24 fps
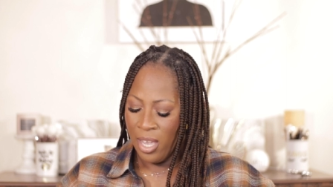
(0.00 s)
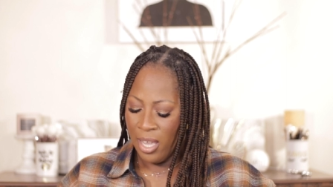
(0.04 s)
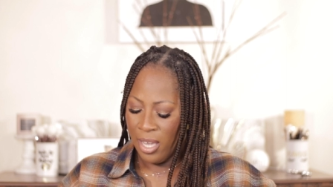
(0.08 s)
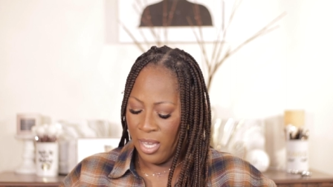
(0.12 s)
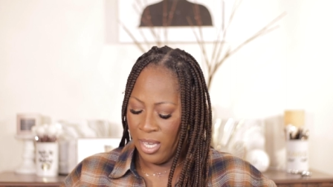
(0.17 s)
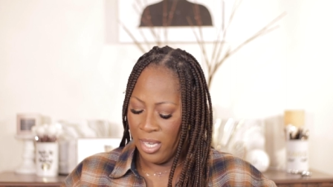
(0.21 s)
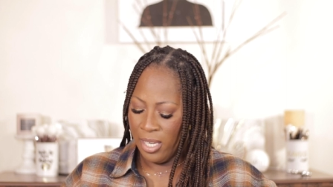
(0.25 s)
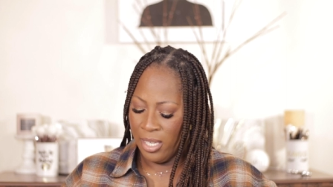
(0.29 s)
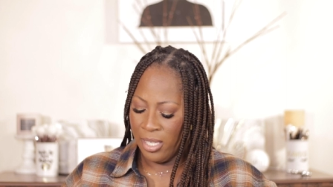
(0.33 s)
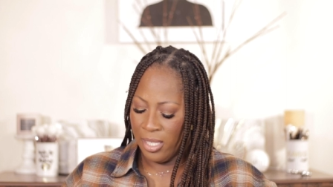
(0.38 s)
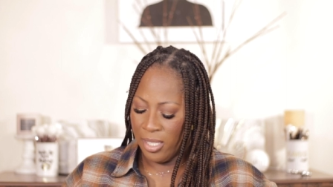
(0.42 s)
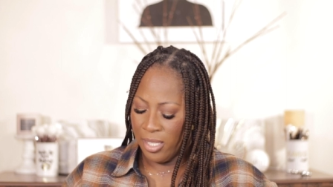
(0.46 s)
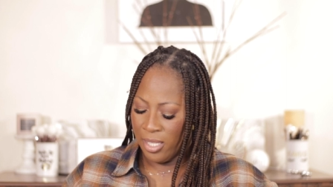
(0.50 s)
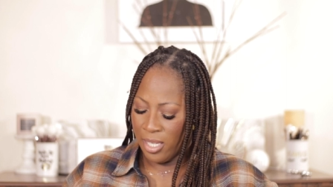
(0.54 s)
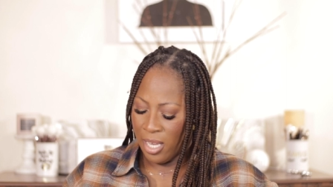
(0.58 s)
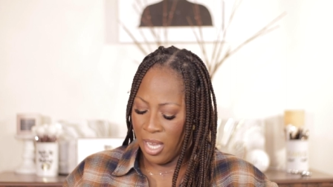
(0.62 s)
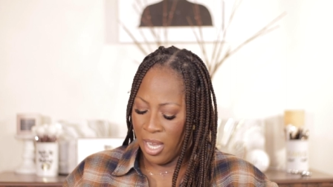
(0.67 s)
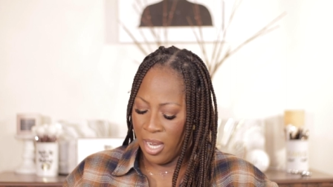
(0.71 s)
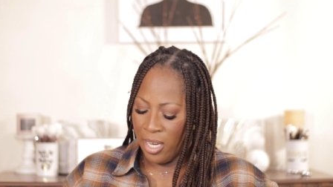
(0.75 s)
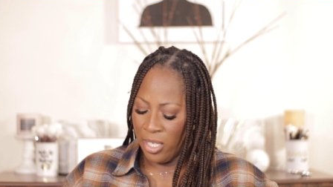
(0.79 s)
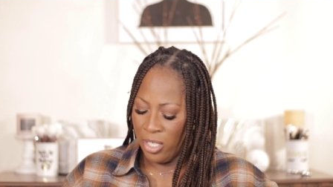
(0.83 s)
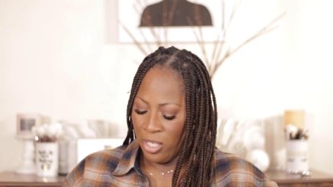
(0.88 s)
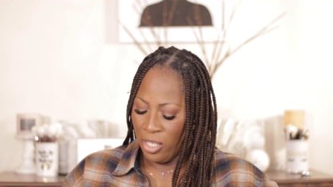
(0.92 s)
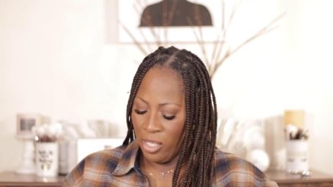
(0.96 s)
And
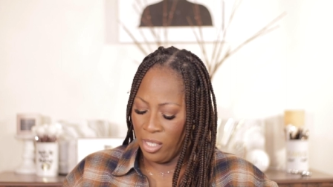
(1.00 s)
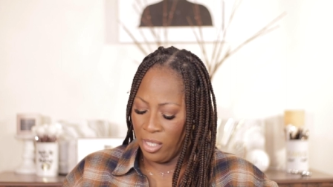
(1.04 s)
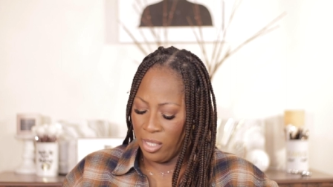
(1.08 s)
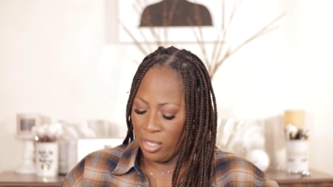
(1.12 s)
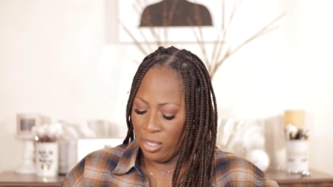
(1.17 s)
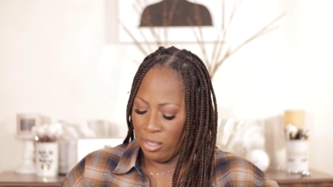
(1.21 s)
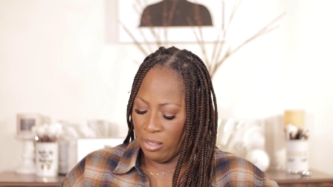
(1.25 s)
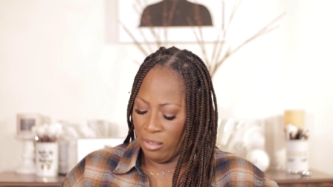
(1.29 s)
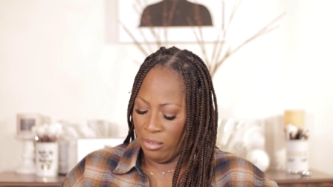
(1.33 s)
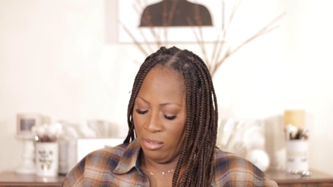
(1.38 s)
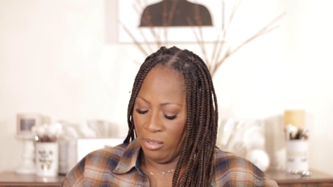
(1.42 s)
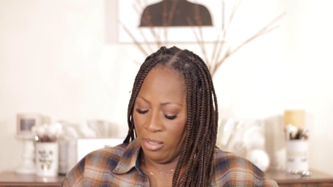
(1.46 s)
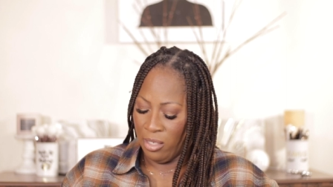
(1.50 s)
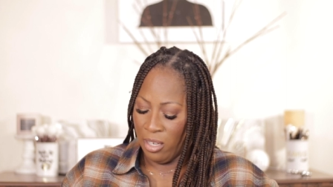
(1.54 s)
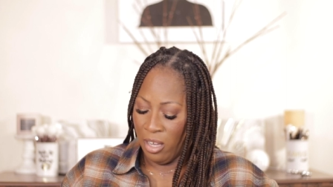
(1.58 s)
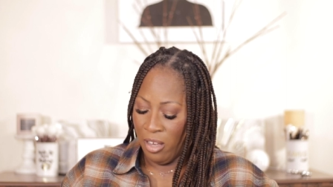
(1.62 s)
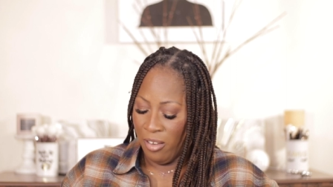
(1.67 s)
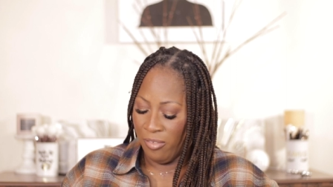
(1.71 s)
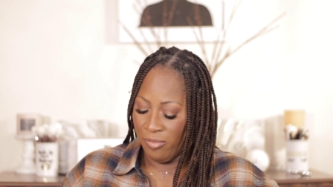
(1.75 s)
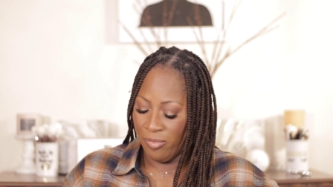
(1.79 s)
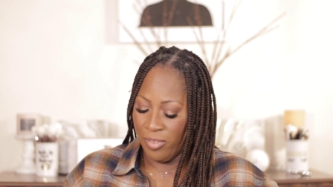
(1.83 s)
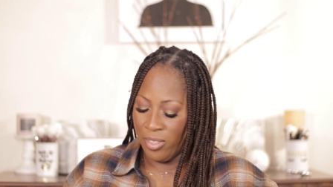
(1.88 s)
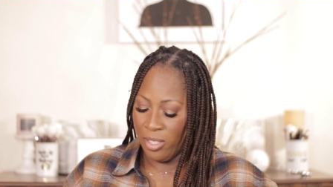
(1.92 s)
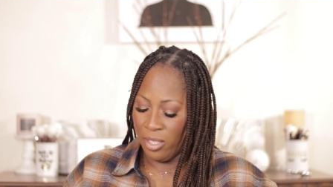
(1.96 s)
I just
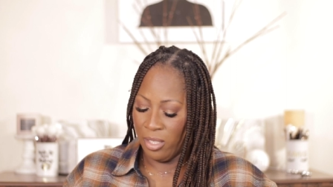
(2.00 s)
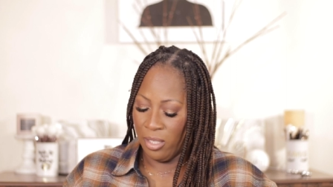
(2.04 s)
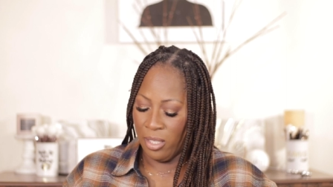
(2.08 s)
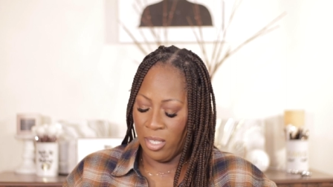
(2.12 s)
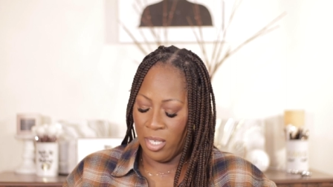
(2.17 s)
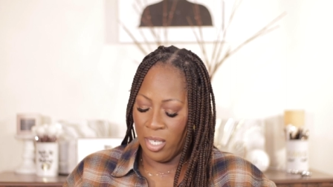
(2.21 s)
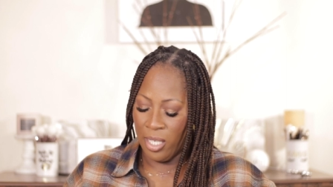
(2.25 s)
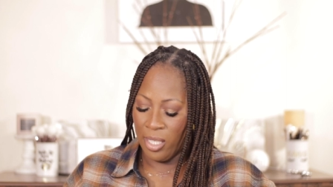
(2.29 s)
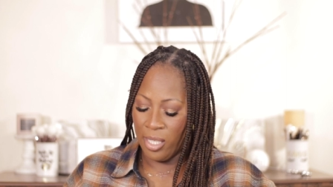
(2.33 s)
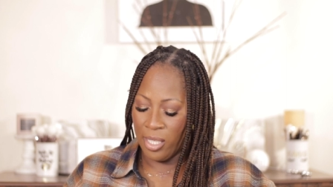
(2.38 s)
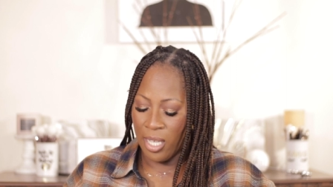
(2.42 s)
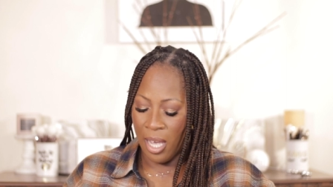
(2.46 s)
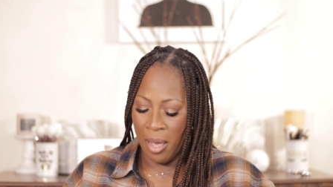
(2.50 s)
loved this.